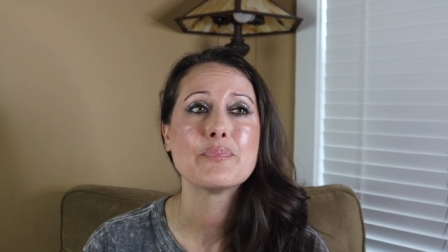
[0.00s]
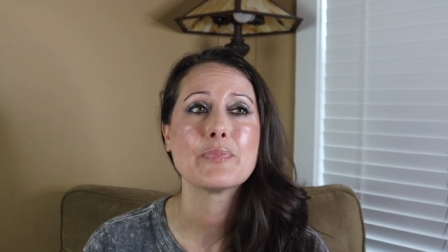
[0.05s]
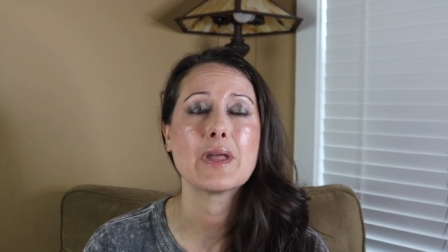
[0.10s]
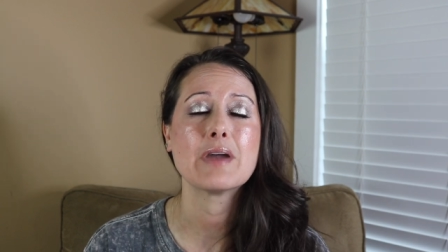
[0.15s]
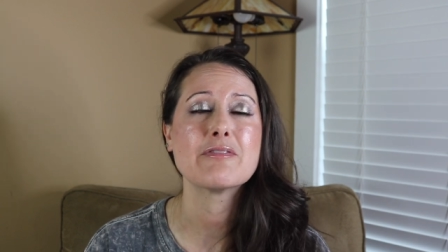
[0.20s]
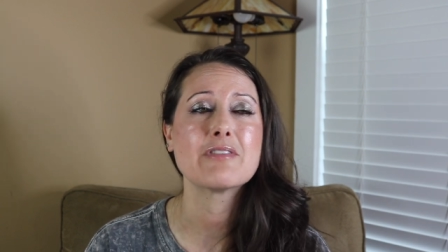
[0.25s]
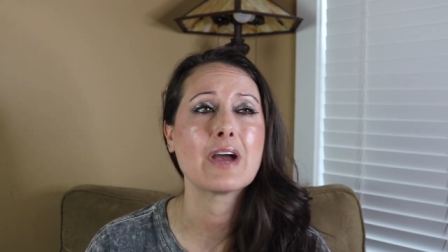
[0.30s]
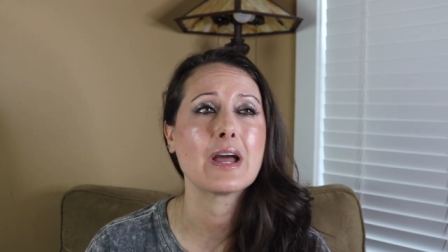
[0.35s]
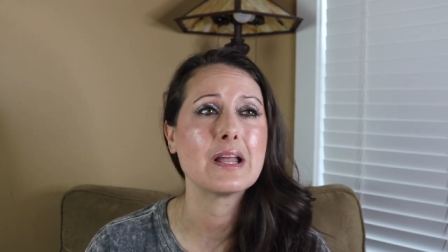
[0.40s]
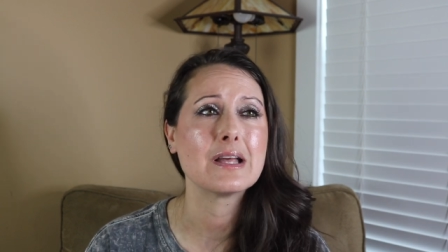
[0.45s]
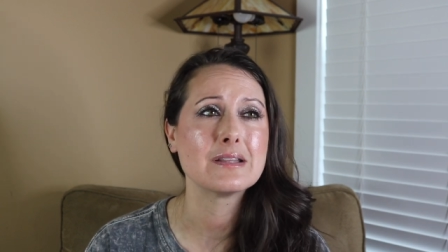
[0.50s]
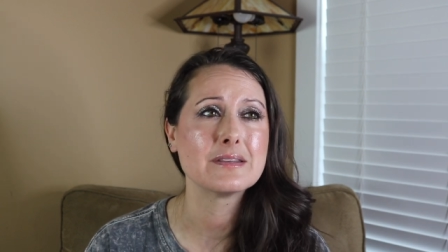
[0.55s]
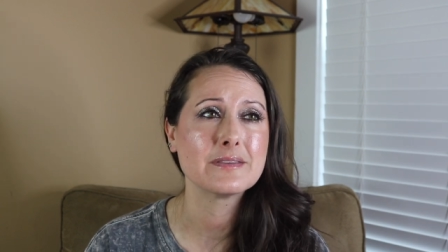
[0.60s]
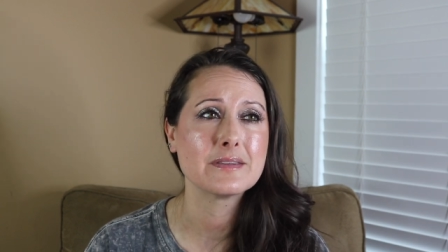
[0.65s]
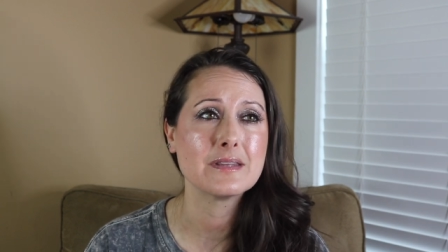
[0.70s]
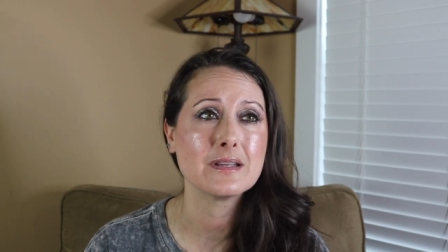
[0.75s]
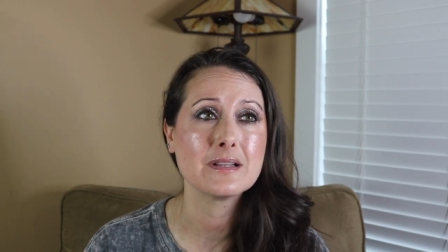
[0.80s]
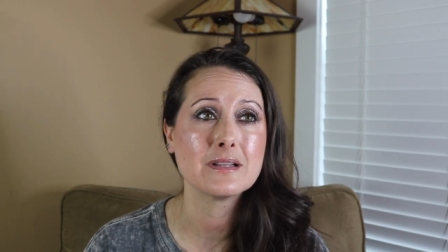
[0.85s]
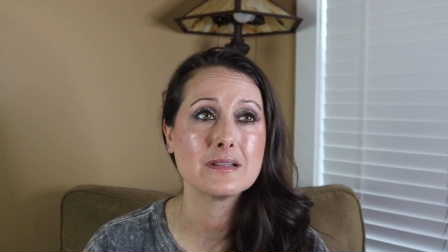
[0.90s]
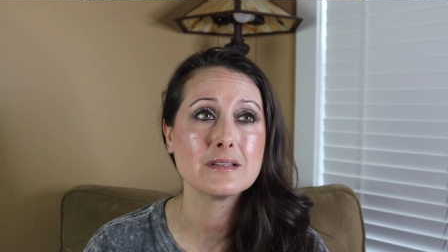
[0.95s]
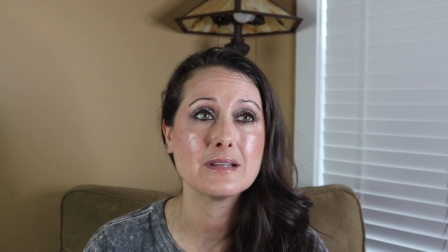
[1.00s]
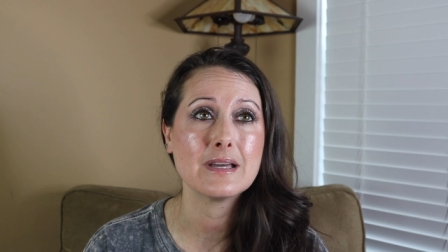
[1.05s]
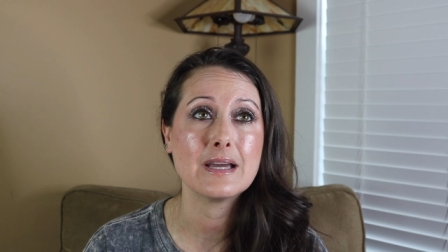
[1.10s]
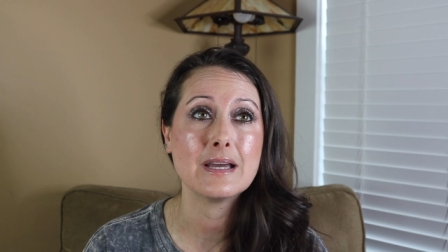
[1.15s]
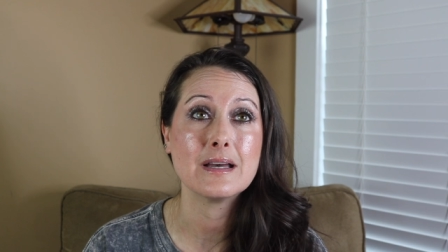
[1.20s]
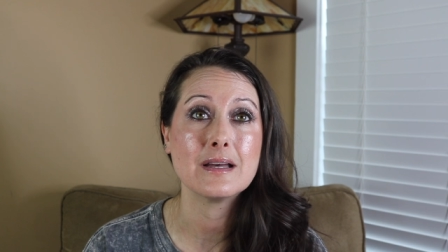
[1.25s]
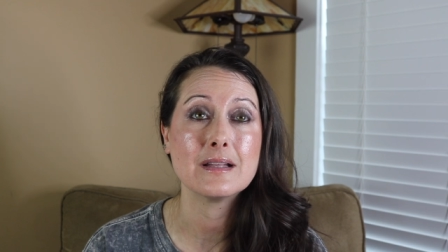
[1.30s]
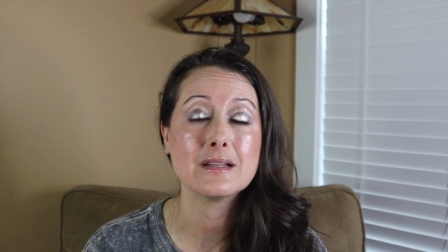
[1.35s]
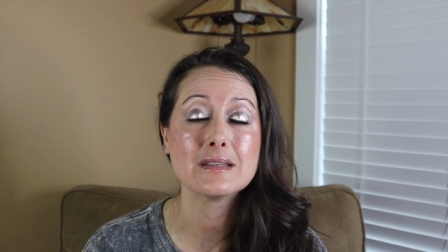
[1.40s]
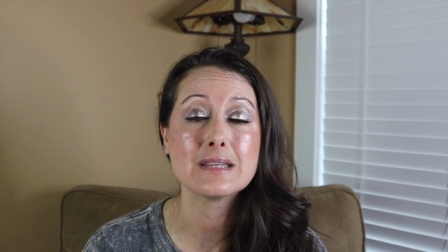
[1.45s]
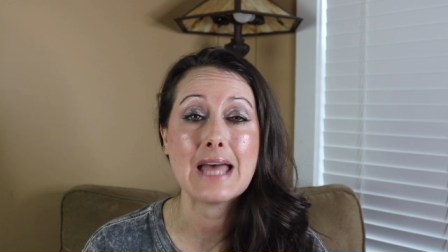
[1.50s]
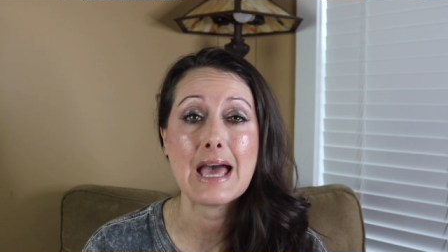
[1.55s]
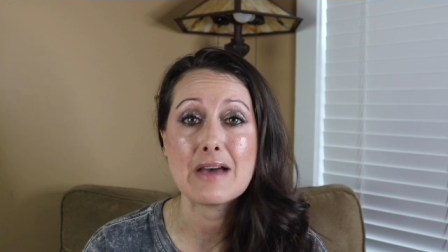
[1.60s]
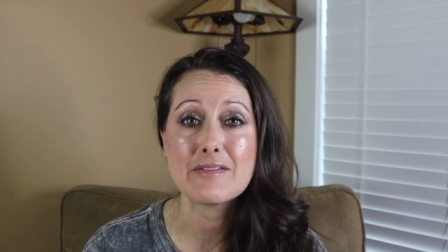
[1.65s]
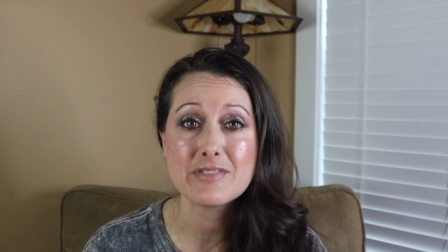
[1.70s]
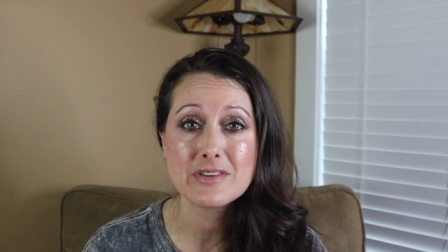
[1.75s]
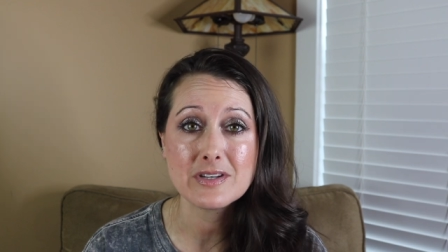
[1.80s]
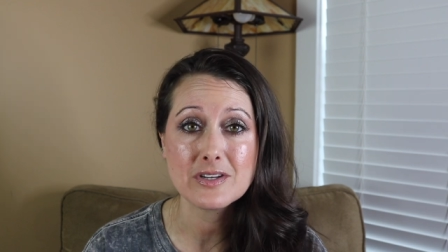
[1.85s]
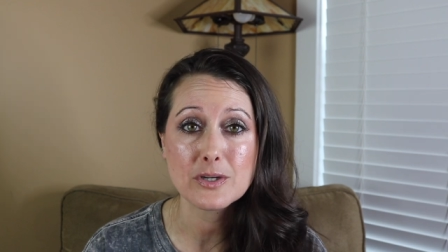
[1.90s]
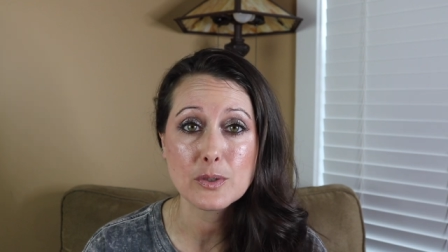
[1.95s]
I've got the uh,
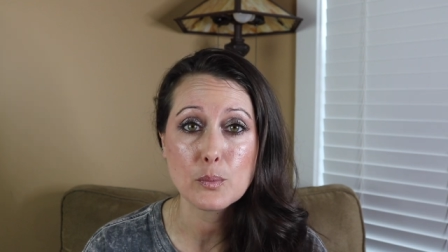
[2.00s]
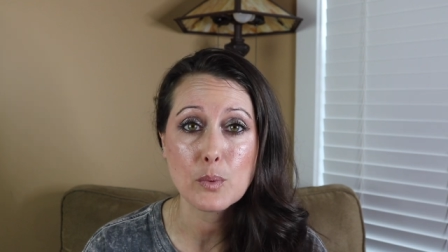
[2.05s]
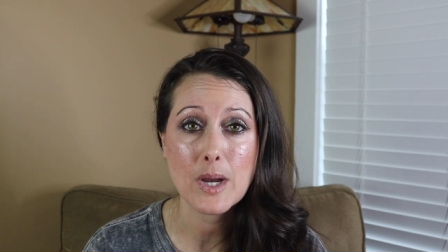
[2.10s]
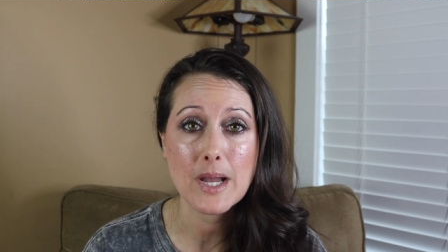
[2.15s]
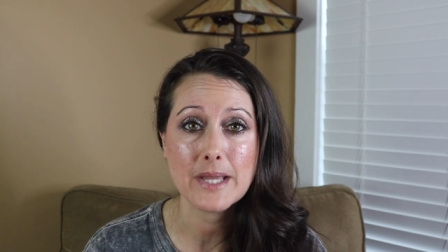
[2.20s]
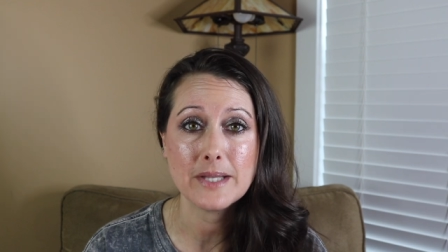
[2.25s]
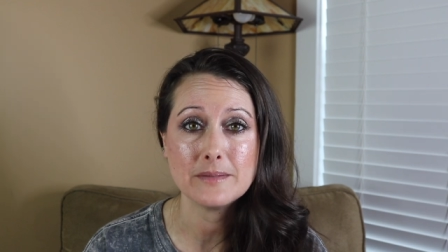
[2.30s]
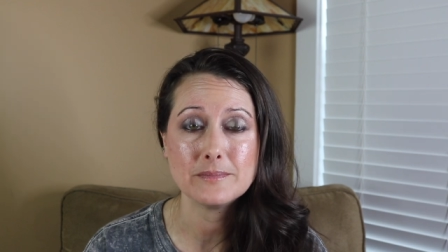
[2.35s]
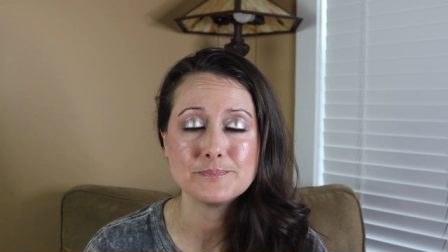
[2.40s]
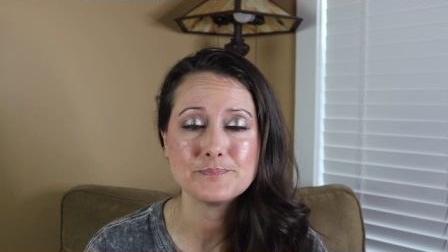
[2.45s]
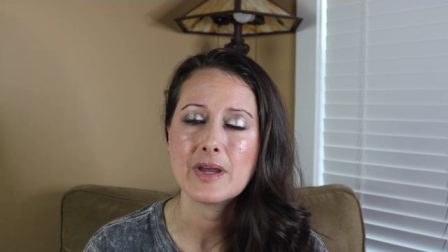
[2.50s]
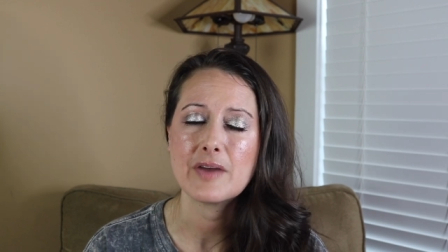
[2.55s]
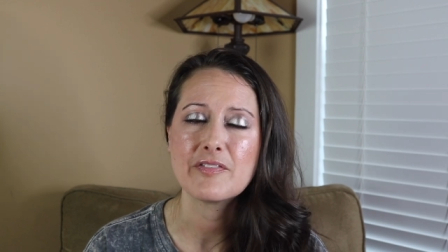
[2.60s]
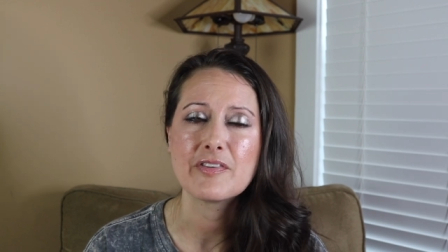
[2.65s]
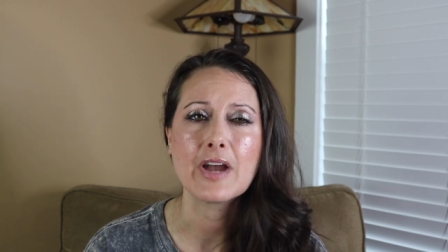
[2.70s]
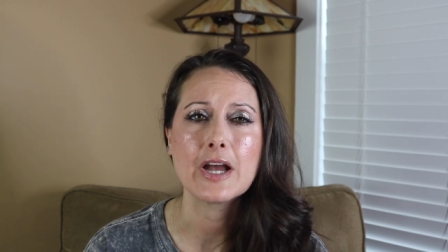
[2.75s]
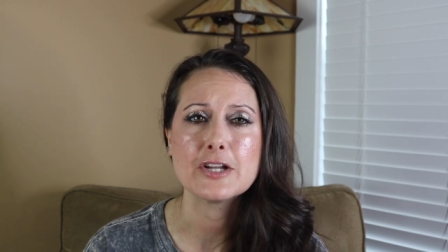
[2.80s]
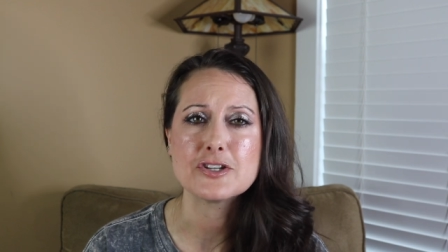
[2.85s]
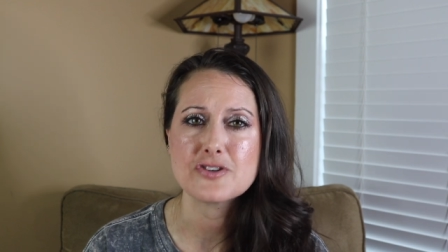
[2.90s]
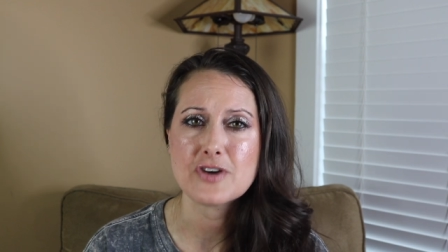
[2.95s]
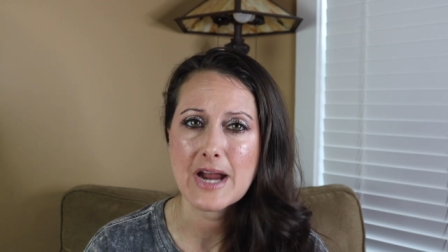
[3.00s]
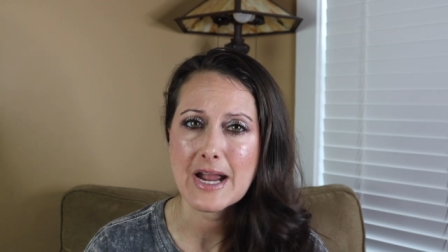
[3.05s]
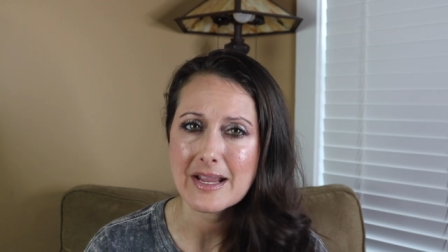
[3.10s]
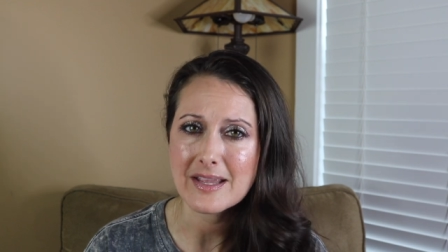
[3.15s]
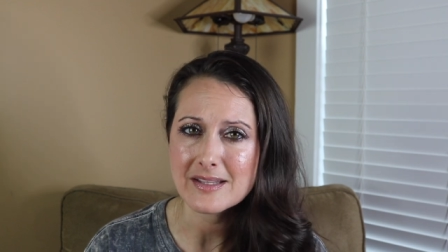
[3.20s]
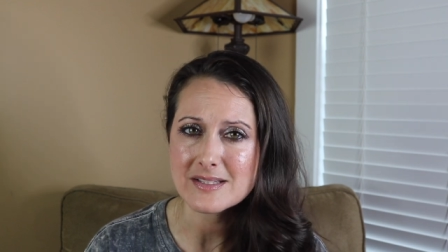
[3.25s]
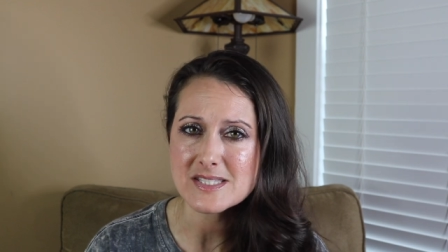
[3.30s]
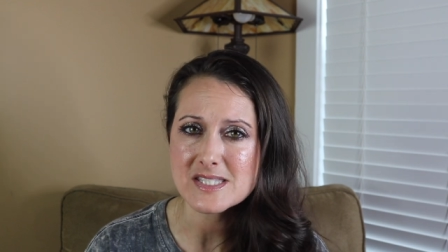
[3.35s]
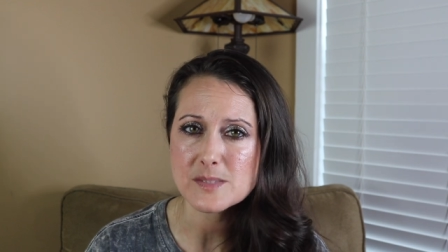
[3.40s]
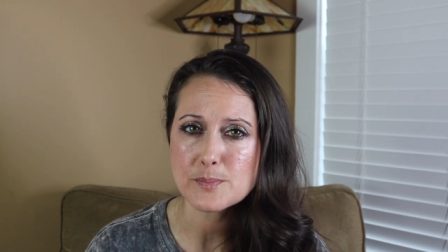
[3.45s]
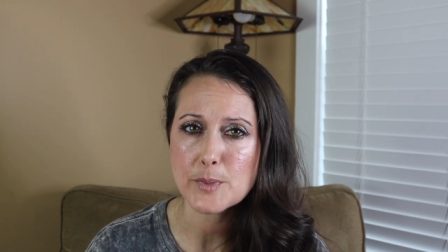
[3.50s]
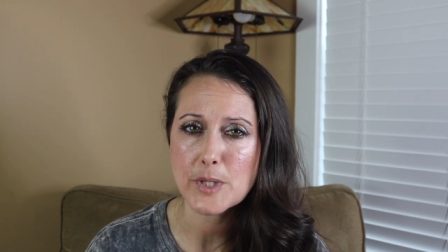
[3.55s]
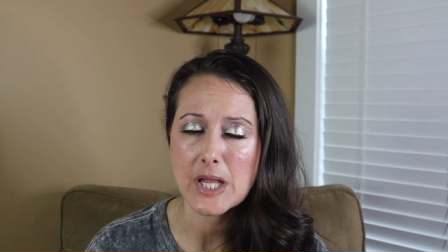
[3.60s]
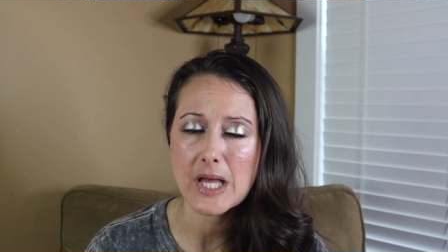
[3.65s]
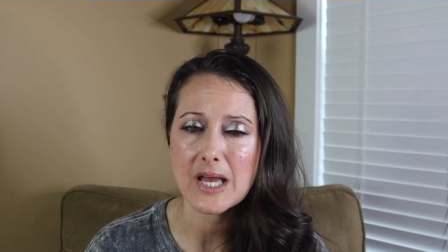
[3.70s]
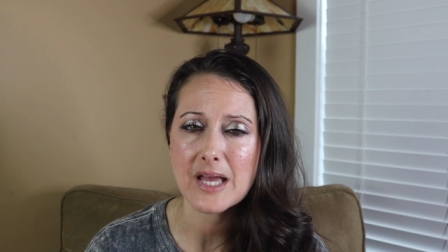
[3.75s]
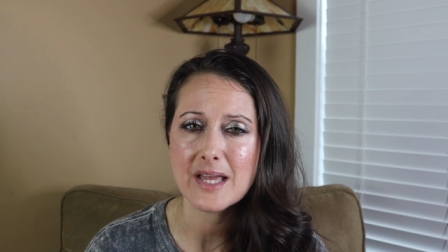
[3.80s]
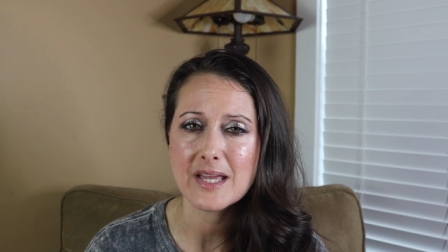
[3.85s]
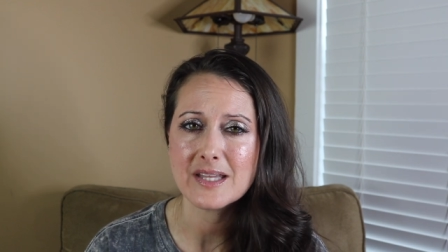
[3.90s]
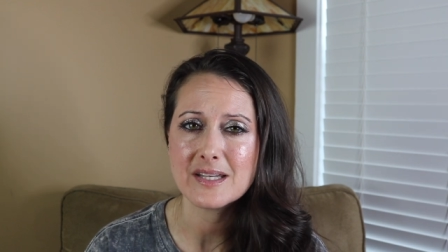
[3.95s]
lavender one. I've got dragon's
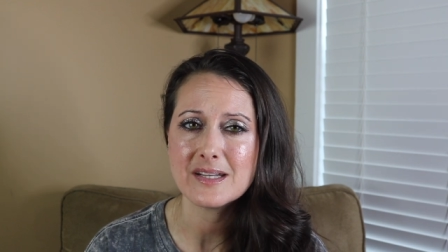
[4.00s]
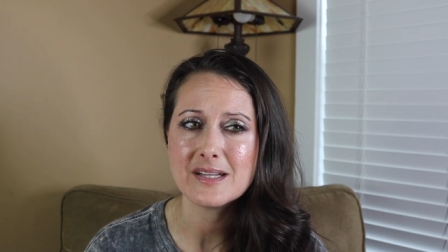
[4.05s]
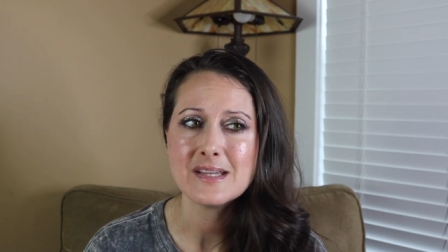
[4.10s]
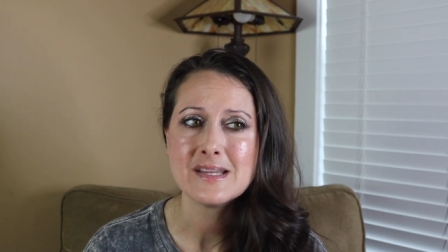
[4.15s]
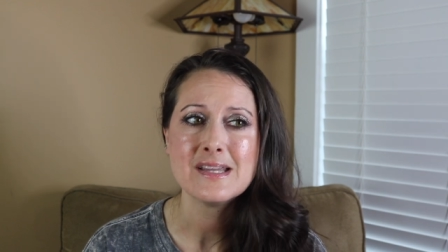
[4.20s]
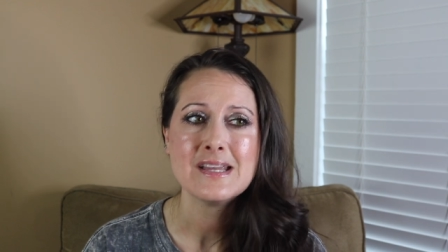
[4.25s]
blood.